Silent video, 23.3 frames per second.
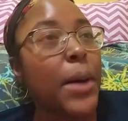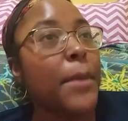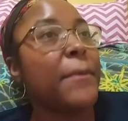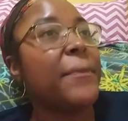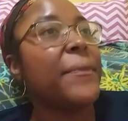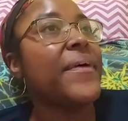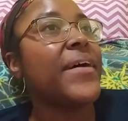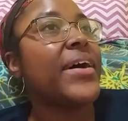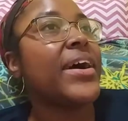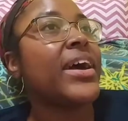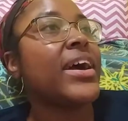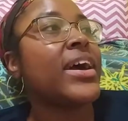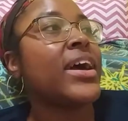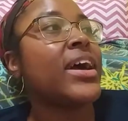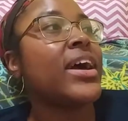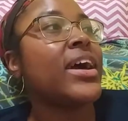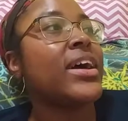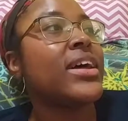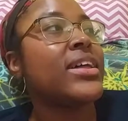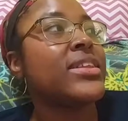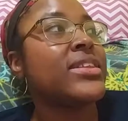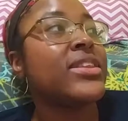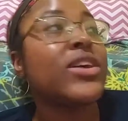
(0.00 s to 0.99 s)
But
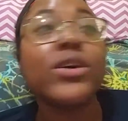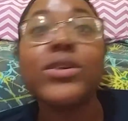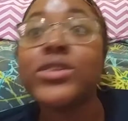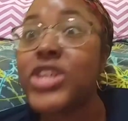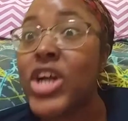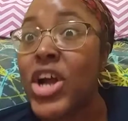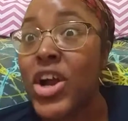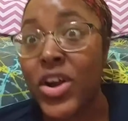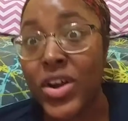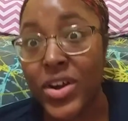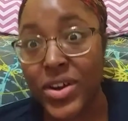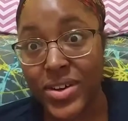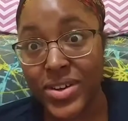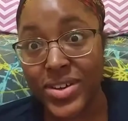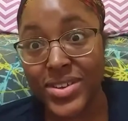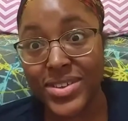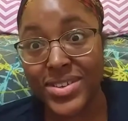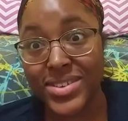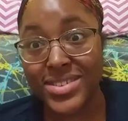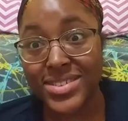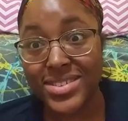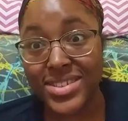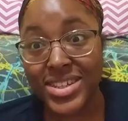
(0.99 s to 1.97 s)
those hurt.
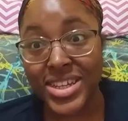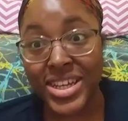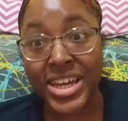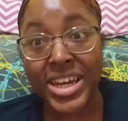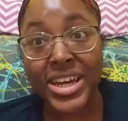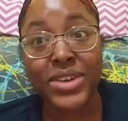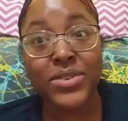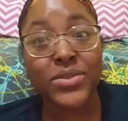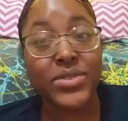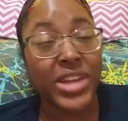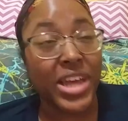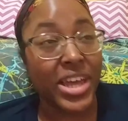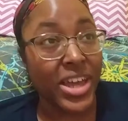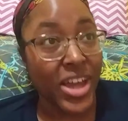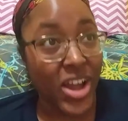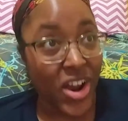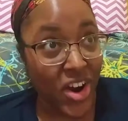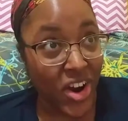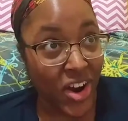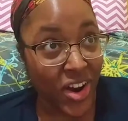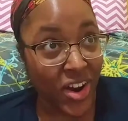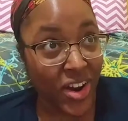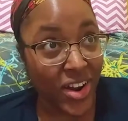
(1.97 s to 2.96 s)
They
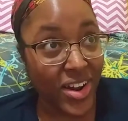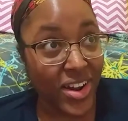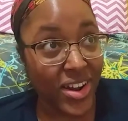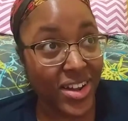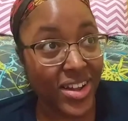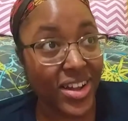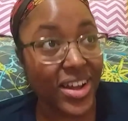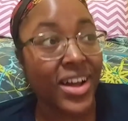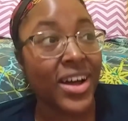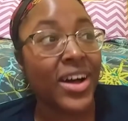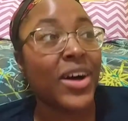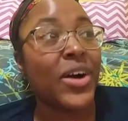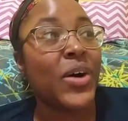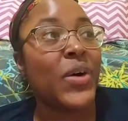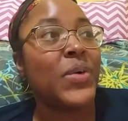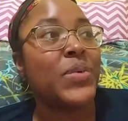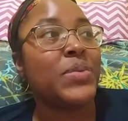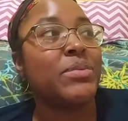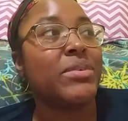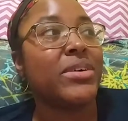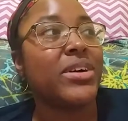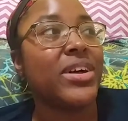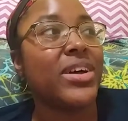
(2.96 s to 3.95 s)
hurt.
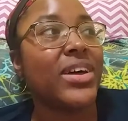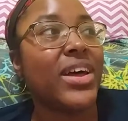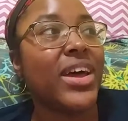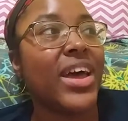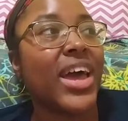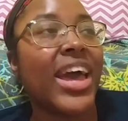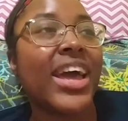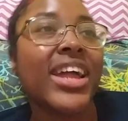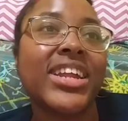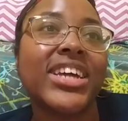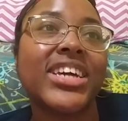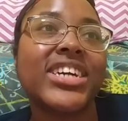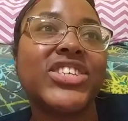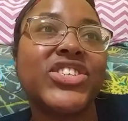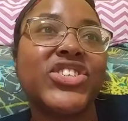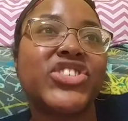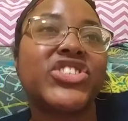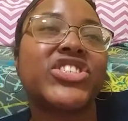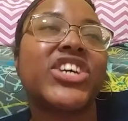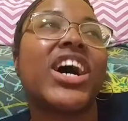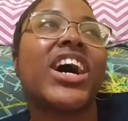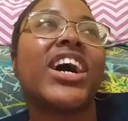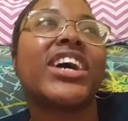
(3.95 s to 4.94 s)
And he
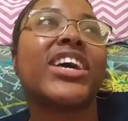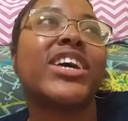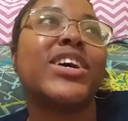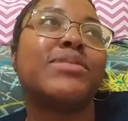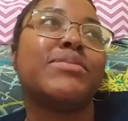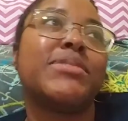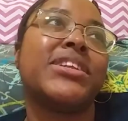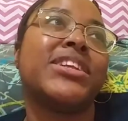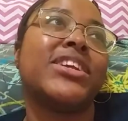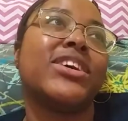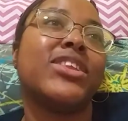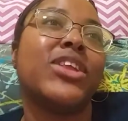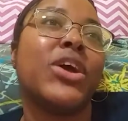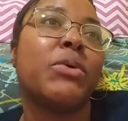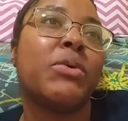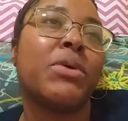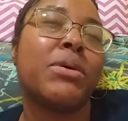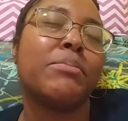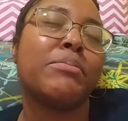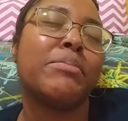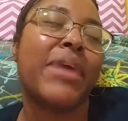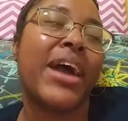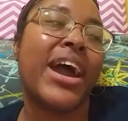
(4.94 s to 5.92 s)
shot him in the
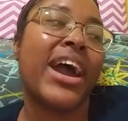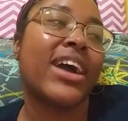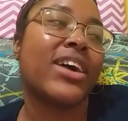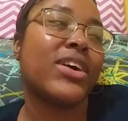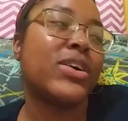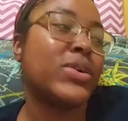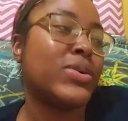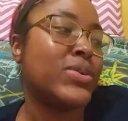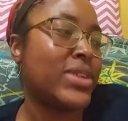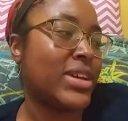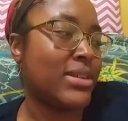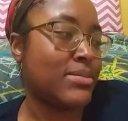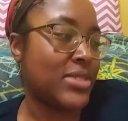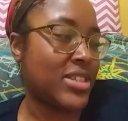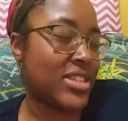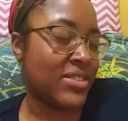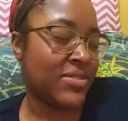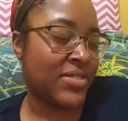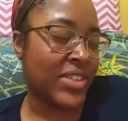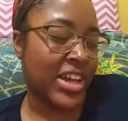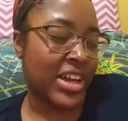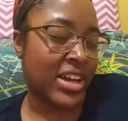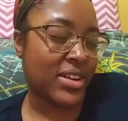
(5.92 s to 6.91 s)
lower back. Oh, that must
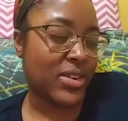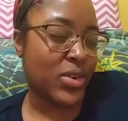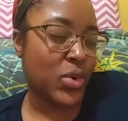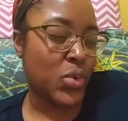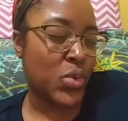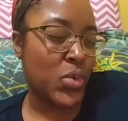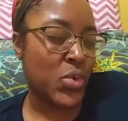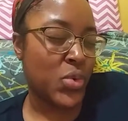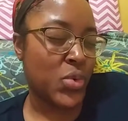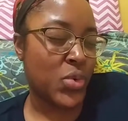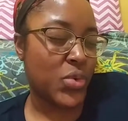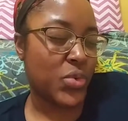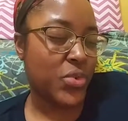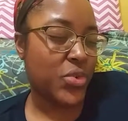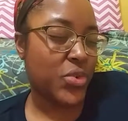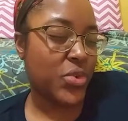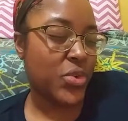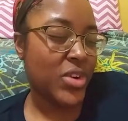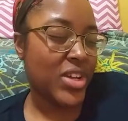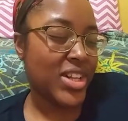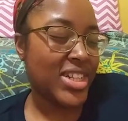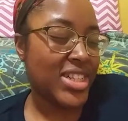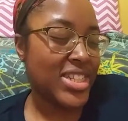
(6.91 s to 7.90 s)
have like, ooh,
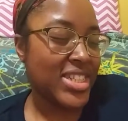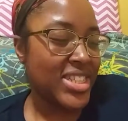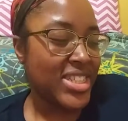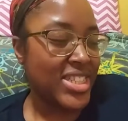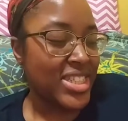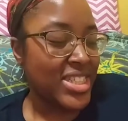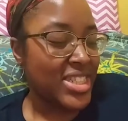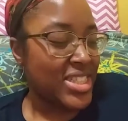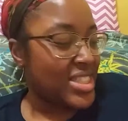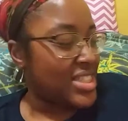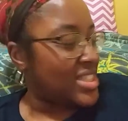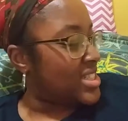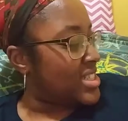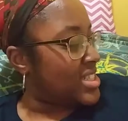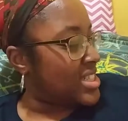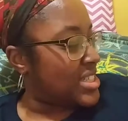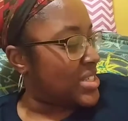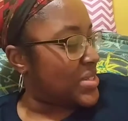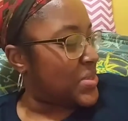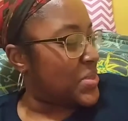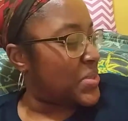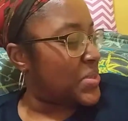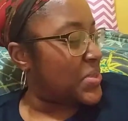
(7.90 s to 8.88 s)

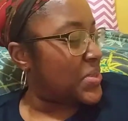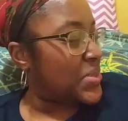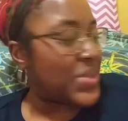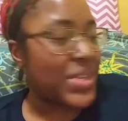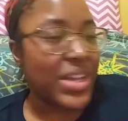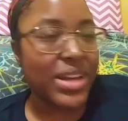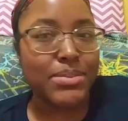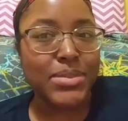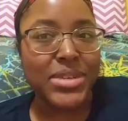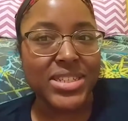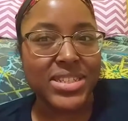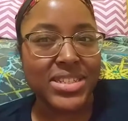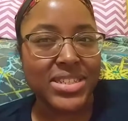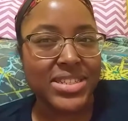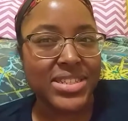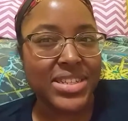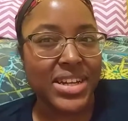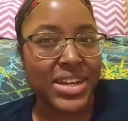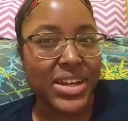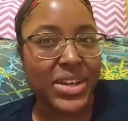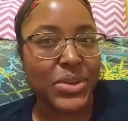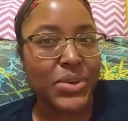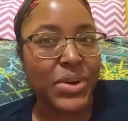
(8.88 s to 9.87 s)
that must have
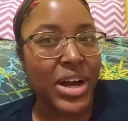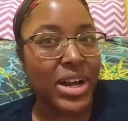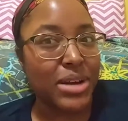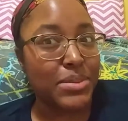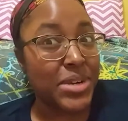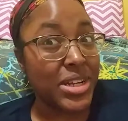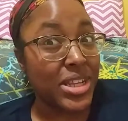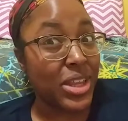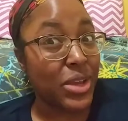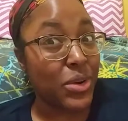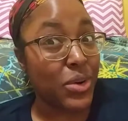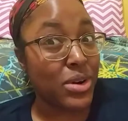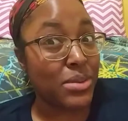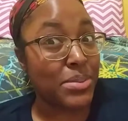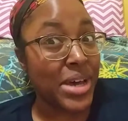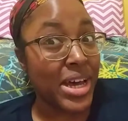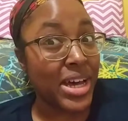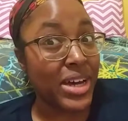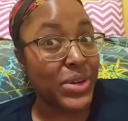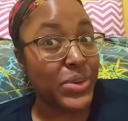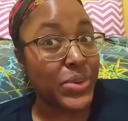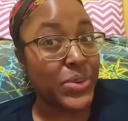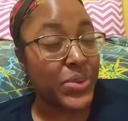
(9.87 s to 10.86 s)
stung. You got him in the lower
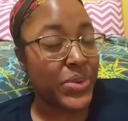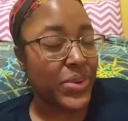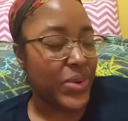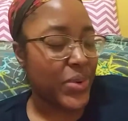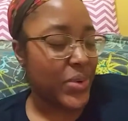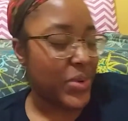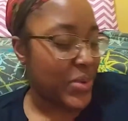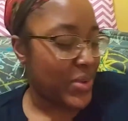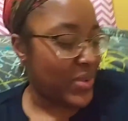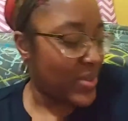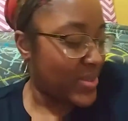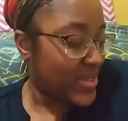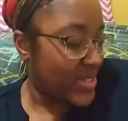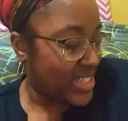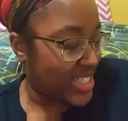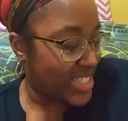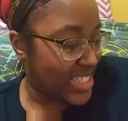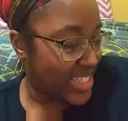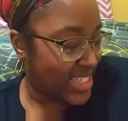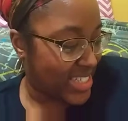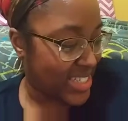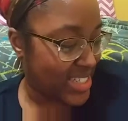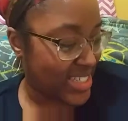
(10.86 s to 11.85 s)
back. Ooh,
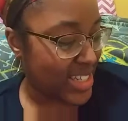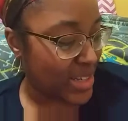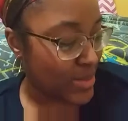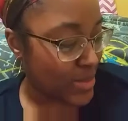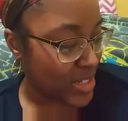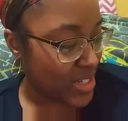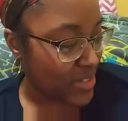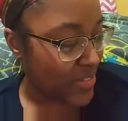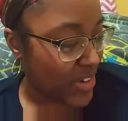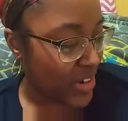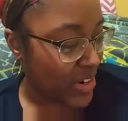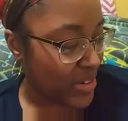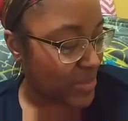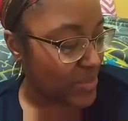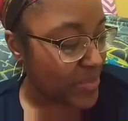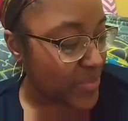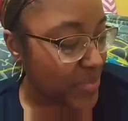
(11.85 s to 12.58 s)
ugh, that must have hurt.